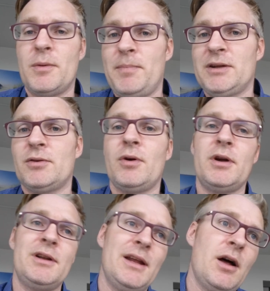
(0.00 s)
more
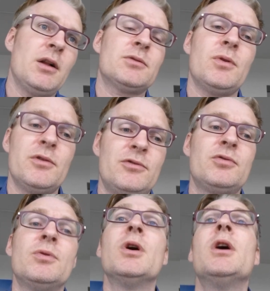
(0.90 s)
Bitcoin than altcoins
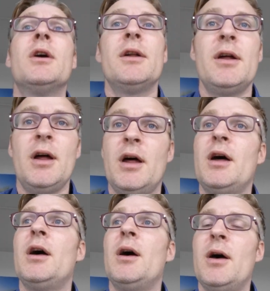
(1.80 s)
to
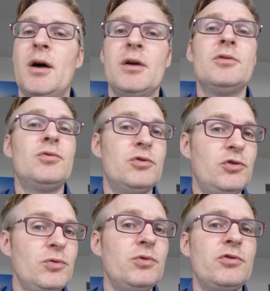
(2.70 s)
uh, to
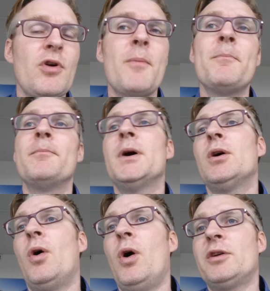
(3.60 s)
choose some,
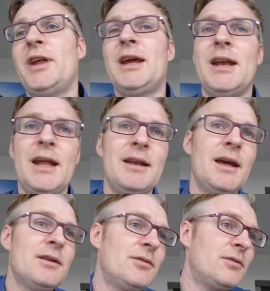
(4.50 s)
or take an
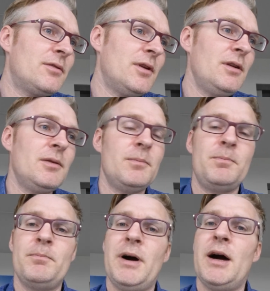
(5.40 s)
index, eh,
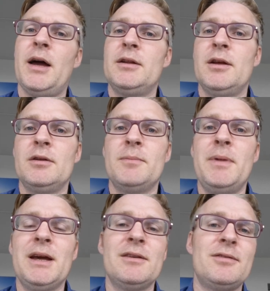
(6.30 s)
by the, the
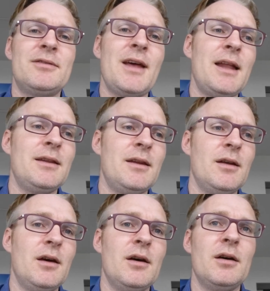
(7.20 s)
biggest
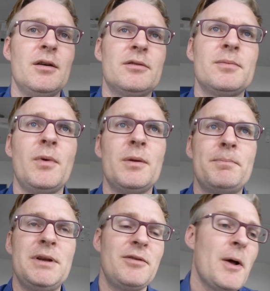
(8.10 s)
ten, uh, a
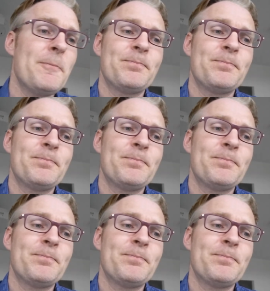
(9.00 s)
small piece,